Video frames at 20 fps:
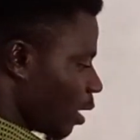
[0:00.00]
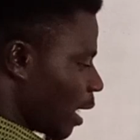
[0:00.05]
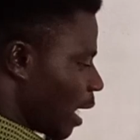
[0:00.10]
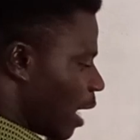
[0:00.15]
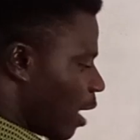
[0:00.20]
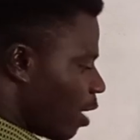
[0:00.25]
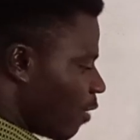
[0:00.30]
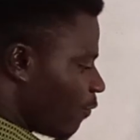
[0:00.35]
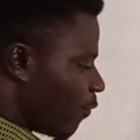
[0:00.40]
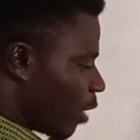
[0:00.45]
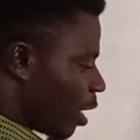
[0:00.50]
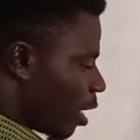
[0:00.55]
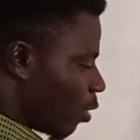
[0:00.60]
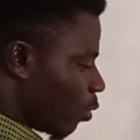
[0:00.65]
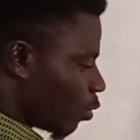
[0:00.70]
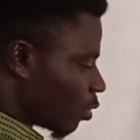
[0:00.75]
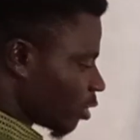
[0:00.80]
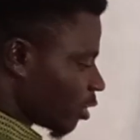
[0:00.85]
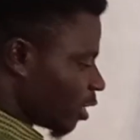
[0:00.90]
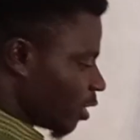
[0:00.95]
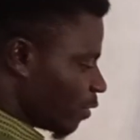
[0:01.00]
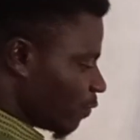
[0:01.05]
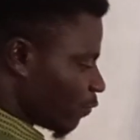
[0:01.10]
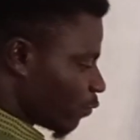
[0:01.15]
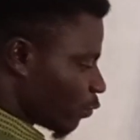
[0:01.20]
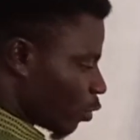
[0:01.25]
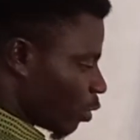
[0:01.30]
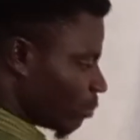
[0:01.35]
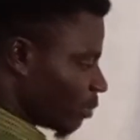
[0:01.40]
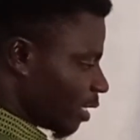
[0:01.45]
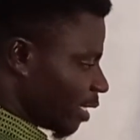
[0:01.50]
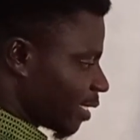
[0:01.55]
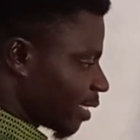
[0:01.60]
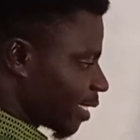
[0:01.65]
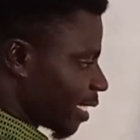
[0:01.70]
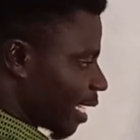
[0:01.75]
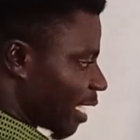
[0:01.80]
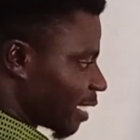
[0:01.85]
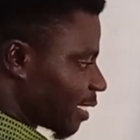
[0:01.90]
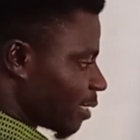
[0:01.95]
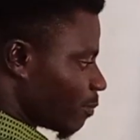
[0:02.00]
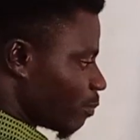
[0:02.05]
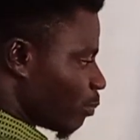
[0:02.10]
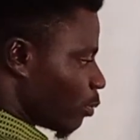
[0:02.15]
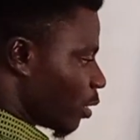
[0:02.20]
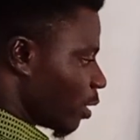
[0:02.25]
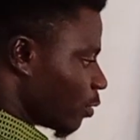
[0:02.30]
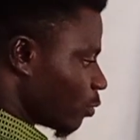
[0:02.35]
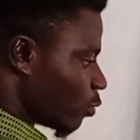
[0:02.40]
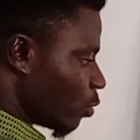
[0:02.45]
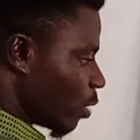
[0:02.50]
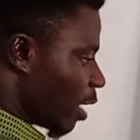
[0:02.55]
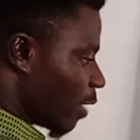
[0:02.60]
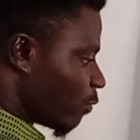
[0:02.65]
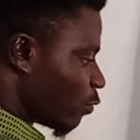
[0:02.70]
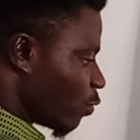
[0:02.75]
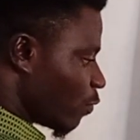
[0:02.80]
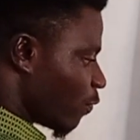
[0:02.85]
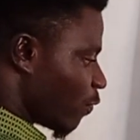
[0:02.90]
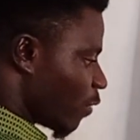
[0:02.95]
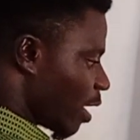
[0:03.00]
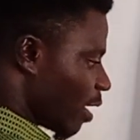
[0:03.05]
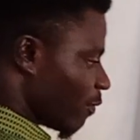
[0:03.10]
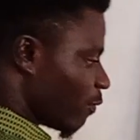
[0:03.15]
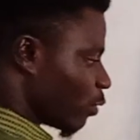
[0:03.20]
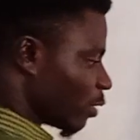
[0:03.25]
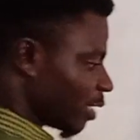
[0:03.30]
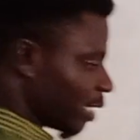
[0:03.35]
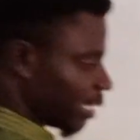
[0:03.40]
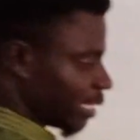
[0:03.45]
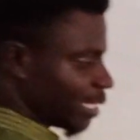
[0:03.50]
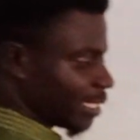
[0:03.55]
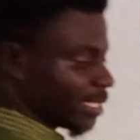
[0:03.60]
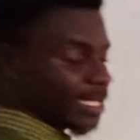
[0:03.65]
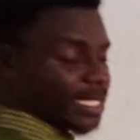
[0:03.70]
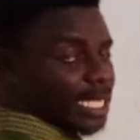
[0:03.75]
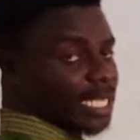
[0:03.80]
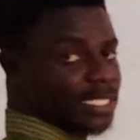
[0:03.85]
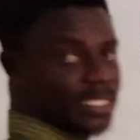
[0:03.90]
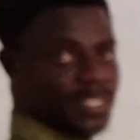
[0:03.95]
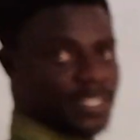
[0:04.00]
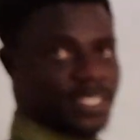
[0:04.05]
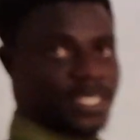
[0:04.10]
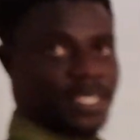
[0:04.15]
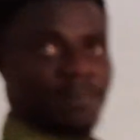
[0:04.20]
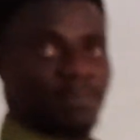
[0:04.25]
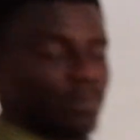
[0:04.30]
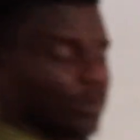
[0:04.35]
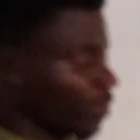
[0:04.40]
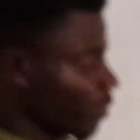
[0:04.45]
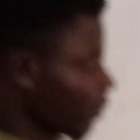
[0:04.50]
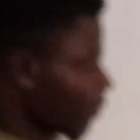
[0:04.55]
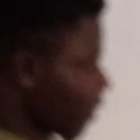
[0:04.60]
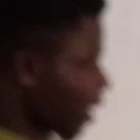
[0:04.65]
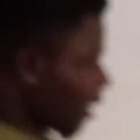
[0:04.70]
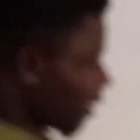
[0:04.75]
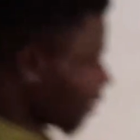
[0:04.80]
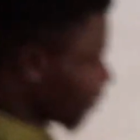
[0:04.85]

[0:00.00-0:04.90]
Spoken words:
how far was she from this starting point? We have to find for the distance here. Right.